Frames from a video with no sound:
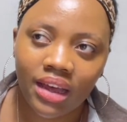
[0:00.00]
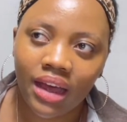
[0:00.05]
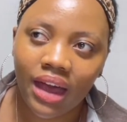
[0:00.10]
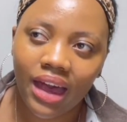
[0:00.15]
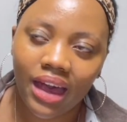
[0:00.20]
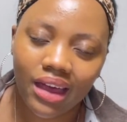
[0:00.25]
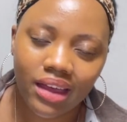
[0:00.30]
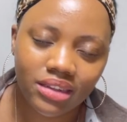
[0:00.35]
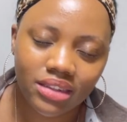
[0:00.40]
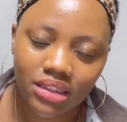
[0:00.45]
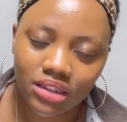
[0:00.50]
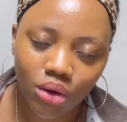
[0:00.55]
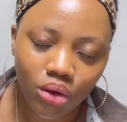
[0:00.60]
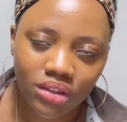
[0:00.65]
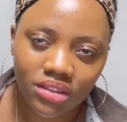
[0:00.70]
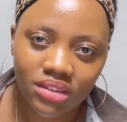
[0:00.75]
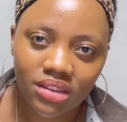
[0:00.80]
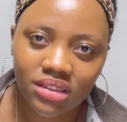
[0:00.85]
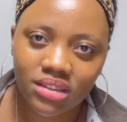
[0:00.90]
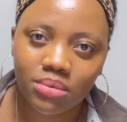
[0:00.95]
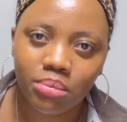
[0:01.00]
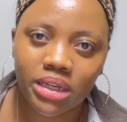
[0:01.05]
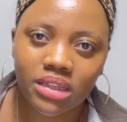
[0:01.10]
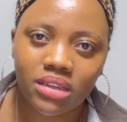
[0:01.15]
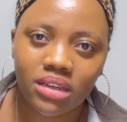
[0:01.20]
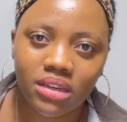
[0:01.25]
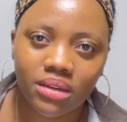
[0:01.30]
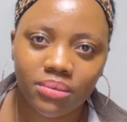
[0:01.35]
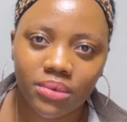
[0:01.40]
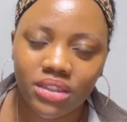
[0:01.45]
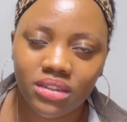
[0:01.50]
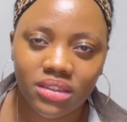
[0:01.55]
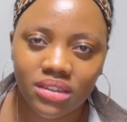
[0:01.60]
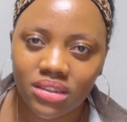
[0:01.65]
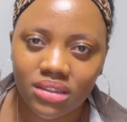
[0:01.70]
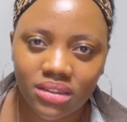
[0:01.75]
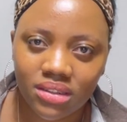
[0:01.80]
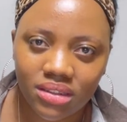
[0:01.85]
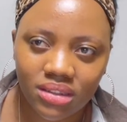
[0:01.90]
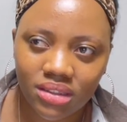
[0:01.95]
I did ask this, but it
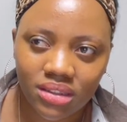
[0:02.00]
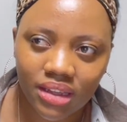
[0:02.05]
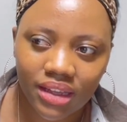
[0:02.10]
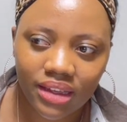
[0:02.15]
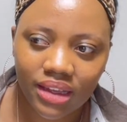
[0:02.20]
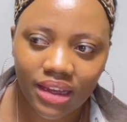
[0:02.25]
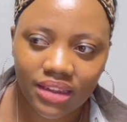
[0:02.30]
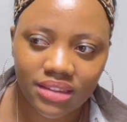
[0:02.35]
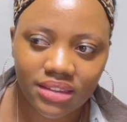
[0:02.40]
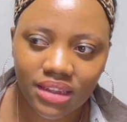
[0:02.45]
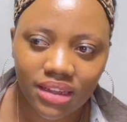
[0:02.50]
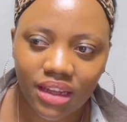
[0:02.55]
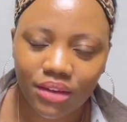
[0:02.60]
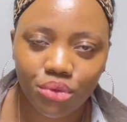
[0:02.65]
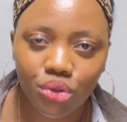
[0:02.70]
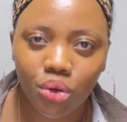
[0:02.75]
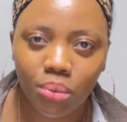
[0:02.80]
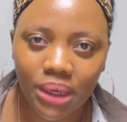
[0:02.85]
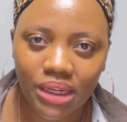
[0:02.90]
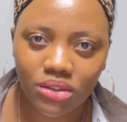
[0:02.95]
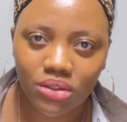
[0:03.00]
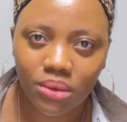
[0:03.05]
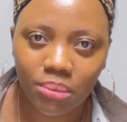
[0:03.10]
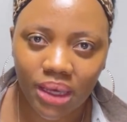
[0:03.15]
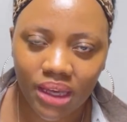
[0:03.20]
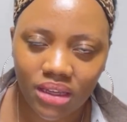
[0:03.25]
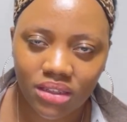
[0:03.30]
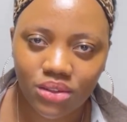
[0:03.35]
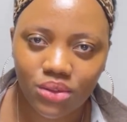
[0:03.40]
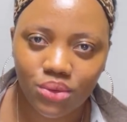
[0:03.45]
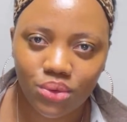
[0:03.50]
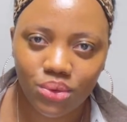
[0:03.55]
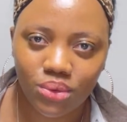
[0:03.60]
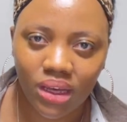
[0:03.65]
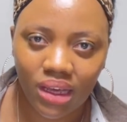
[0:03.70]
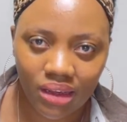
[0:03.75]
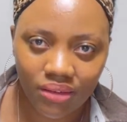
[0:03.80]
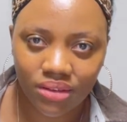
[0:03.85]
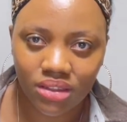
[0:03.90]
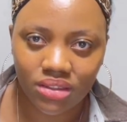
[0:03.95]
didn't, like, I still have to go back to the bank to
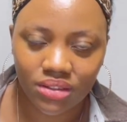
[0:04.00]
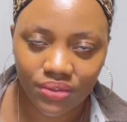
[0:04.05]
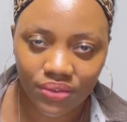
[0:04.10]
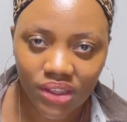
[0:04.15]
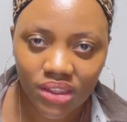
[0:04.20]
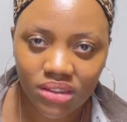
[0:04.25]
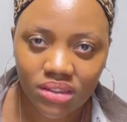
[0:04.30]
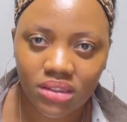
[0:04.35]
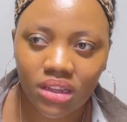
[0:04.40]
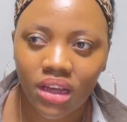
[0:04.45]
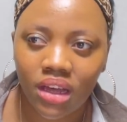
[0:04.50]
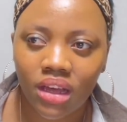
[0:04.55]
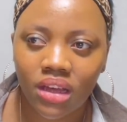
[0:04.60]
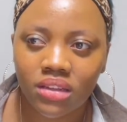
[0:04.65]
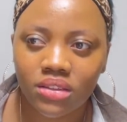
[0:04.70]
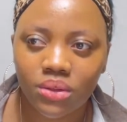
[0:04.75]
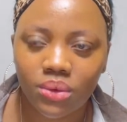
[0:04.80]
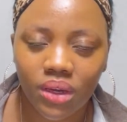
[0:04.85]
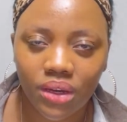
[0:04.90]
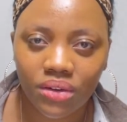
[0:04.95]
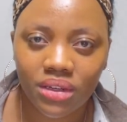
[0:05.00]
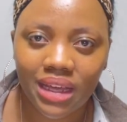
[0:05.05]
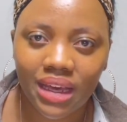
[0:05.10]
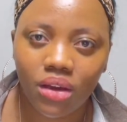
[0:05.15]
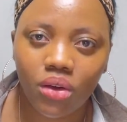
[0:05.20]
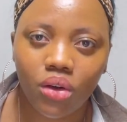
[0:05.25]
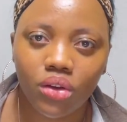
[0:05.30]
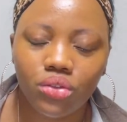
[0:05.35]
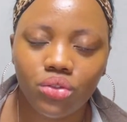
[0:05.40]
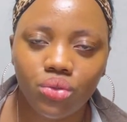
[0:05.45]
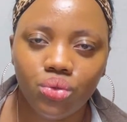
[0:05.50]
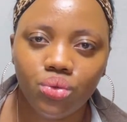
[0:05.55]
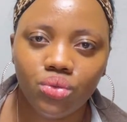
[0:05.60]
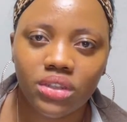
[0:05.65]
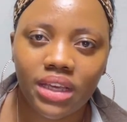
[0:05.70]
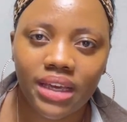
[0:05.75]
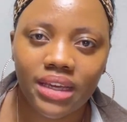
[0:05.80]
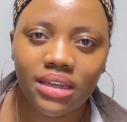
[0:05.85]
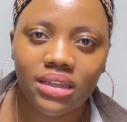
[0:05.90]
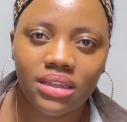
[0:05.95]
have this fixed. So currently I can't use
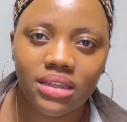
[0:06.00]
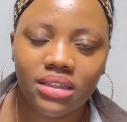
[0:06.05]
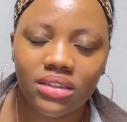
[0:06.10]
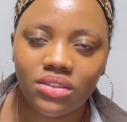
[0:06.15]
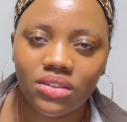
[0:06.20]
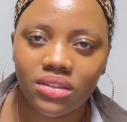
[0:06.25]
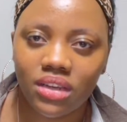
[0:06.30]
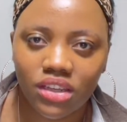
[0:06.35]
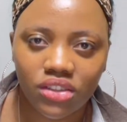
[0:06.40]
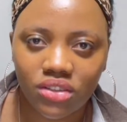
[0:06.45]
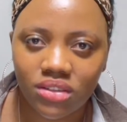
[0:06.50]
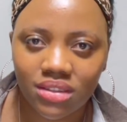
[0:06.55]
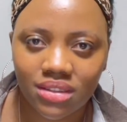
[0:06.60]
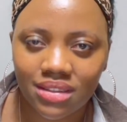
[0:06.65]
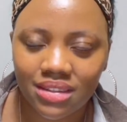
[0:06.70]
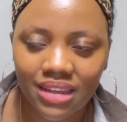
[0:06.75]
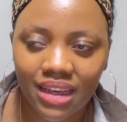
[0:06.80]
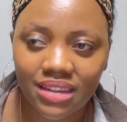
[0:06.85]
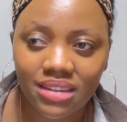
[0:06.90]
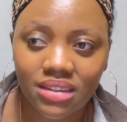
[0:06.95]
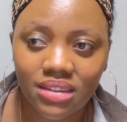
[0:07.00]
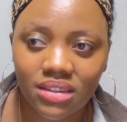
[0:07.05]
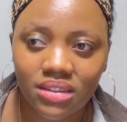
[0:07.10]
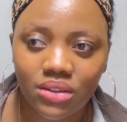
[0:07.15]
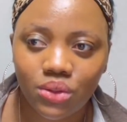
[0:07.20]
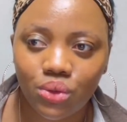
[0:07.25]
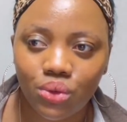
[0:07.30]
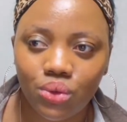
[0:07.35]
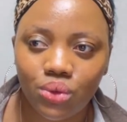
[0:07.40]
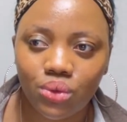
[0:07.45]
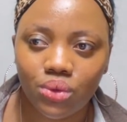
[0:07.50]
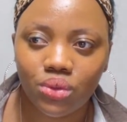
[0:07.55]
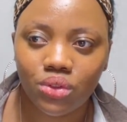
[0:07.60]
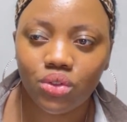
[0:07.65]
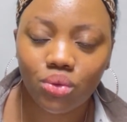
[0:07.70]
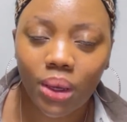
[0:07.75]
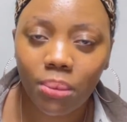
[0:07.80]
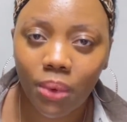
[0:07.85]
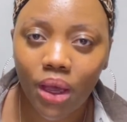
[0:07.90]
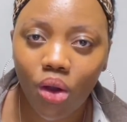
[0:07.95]
any international sites to
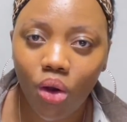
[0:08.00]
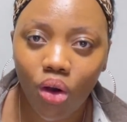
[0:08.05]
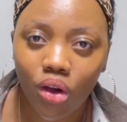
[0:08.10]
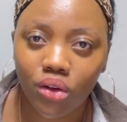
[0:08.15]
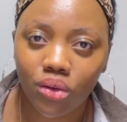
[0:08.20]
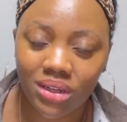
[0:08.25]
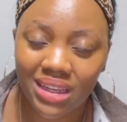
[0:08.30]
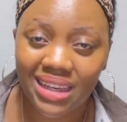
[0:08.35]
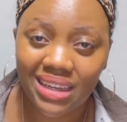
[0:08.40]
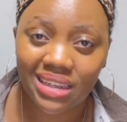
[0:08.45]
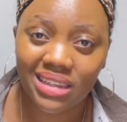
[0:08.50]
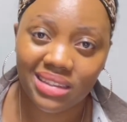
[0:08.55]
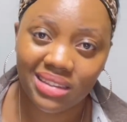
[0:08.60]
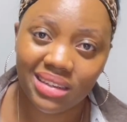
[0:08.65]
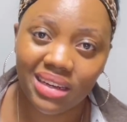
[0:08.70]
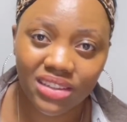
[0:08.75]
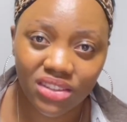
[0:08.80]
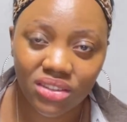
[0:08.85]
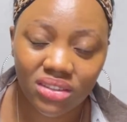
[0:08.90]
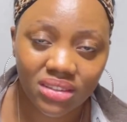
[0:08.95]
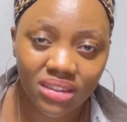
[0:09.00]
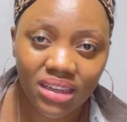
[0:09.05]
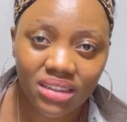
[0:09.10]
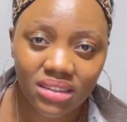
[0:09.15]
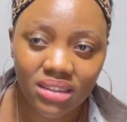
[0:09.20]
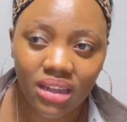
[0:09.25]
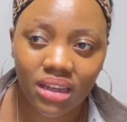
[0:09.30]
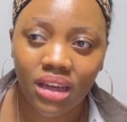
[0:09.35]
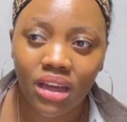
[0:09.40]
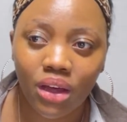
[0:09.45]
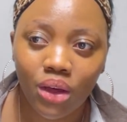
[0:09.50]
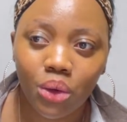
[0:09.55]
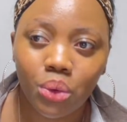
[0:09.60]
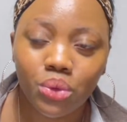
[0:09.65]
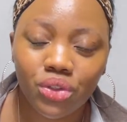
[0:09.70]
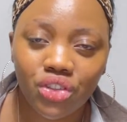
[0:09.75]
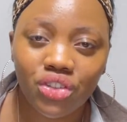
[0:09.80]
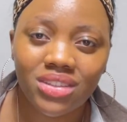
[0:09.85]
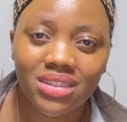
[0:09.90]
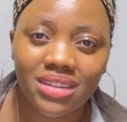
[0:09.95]
swipe my card on any international sites,
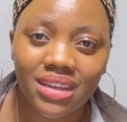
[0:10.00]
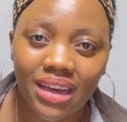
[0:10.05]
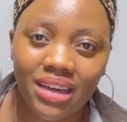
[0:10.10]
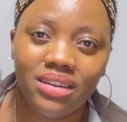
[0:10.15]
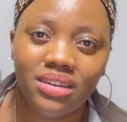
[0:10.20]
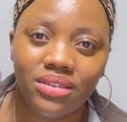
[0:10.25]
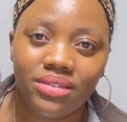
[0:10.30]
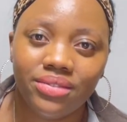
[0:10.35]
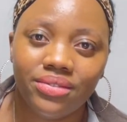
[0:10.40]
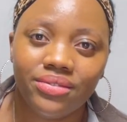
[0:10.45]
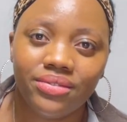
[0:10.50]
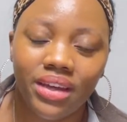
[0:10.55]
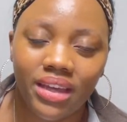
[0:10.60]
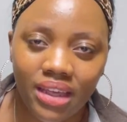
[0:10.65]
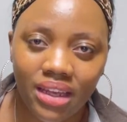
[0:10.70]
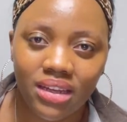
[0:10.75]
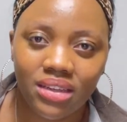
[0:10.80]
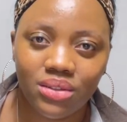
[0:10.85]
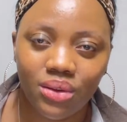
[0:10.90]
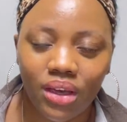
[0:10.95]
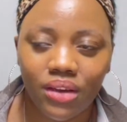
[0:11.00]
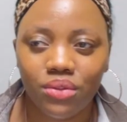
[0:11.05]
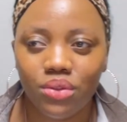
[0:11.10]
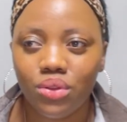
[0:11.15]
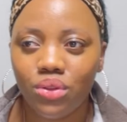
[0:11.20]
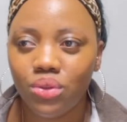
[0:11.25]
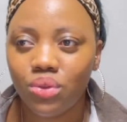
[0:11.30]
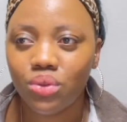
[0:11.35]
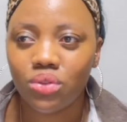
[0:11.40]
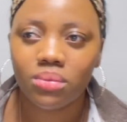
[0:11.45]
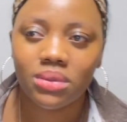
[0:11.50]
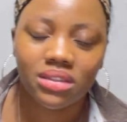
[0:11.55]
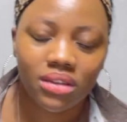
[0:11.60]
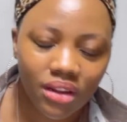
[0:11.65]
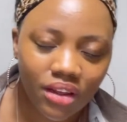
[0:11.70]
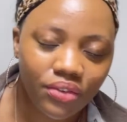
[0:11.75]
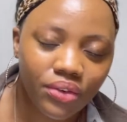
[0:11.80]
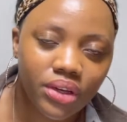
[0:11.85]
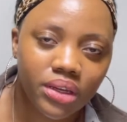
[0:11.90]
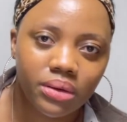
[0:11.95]
which is kind of a headache. So I have to use my South
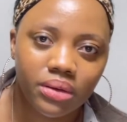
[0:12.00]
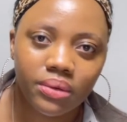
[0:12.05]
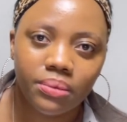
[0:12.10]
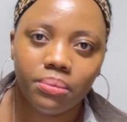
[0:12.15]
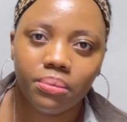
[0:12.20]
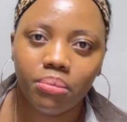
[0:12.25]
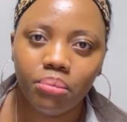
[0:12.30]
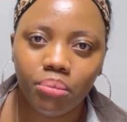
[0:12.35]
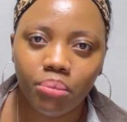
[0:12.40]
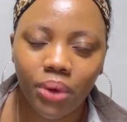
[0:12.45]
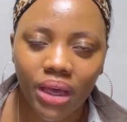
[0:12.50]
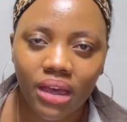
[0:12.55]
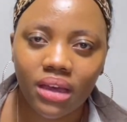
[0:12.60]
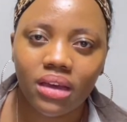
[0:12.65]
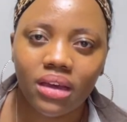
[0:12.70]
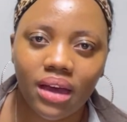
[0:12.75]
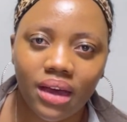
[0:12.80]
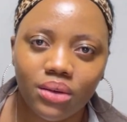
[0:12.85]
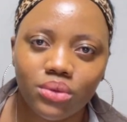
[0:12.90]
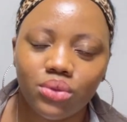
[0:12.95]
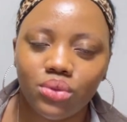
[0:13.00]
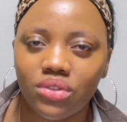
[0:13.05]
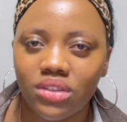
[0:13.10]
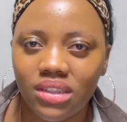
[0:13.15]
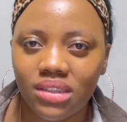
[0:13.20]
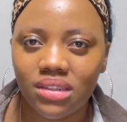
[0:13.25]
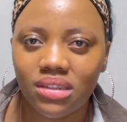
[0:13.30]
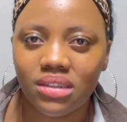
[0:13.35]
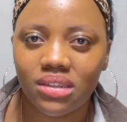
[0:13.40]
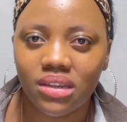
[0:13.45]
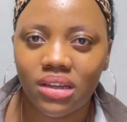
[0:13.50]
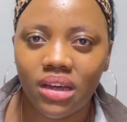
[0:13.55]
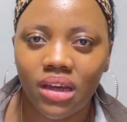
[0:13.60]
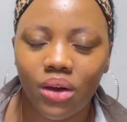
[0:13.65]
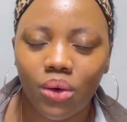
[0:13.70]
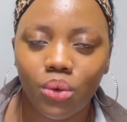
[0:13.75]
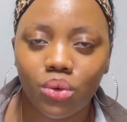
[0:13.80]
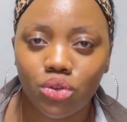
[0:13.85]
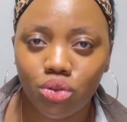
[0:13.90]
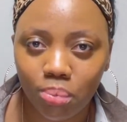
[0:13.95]
African bank account to send
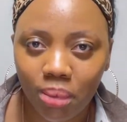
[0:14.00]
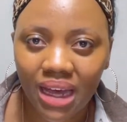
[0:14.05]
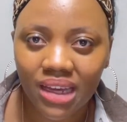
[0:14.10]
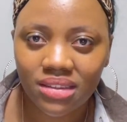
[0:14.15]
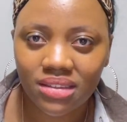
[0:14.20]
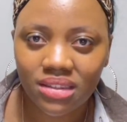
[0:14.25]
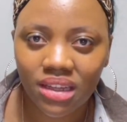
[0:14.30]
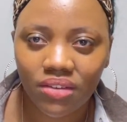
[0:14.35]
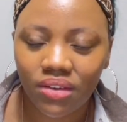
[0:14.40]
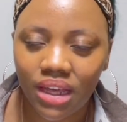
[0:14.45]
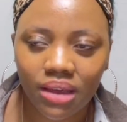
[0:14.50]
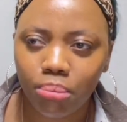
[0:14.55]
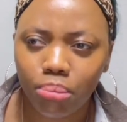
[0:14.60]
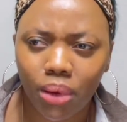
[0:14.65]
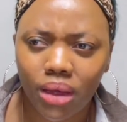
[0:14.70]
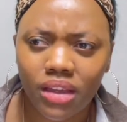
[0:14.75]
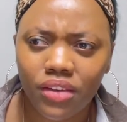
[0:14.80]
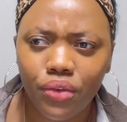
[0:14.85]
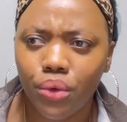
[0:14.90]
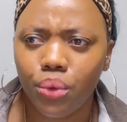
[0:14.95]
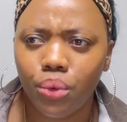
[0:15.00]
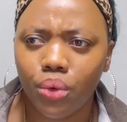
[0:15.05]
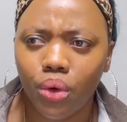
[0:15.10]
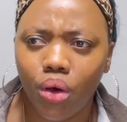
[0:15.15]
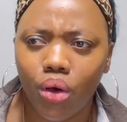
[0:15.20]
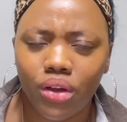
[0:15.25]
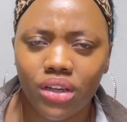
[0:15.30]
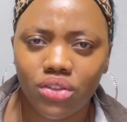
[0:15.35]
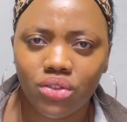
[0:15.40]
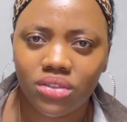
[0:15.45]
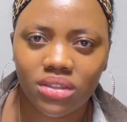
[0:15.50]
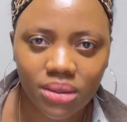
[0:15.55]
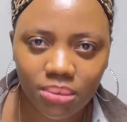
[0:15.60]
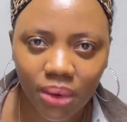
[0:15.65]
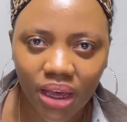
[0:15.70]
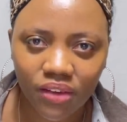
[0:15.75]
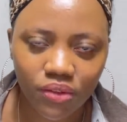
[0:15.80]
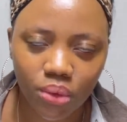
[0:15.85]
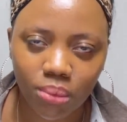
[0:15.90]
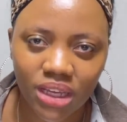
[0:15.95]
or to buy stuff. Like, if you are interested in
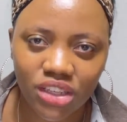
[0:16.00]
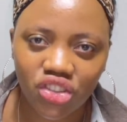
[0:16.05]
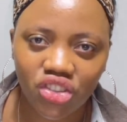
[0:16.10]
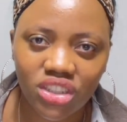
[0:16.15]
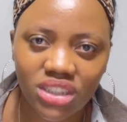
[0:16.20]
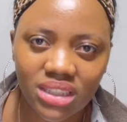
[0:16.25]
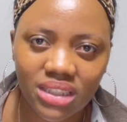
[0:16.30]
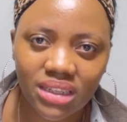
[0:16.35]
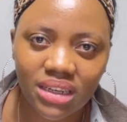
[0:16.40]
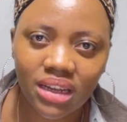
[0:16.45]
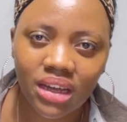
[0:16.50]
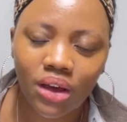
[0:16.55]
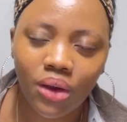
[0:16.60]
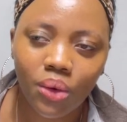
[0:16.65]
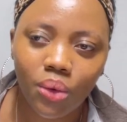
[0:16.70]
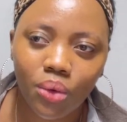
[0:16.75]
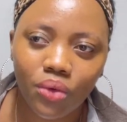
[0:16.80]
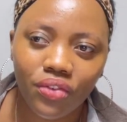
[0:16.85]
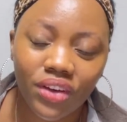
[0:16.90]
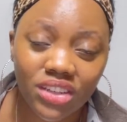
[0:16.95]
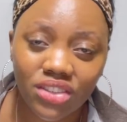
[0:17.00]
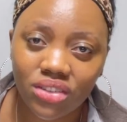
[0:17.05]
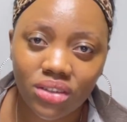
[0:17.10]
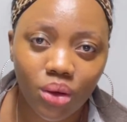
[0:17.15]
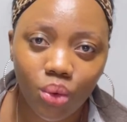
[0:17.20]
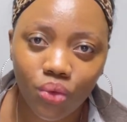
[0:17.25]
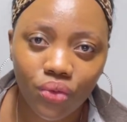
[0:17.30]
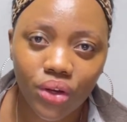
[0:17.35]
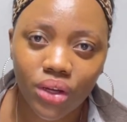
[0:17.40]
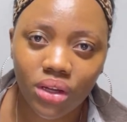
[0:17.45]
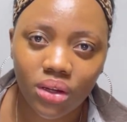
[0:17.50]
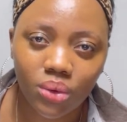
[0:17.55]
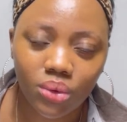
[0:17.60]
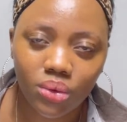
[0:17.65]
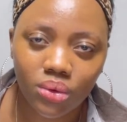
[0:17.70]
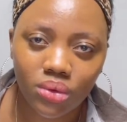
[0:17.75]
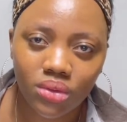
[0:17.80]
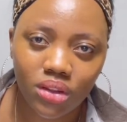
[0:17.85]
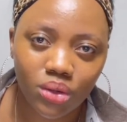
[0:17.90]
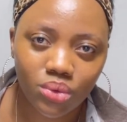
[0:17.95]
buying from like Shein or Fashion Nova
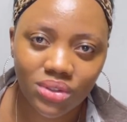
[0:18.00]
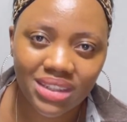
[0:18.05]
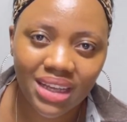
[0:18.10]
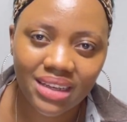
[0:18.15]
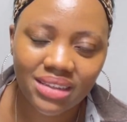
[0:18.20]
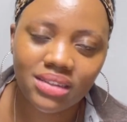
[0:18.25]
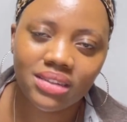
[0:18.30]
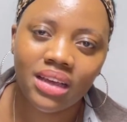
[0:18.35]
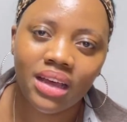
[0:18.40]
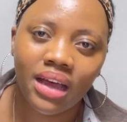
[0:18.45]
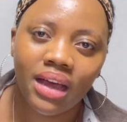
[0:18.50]
or those sites,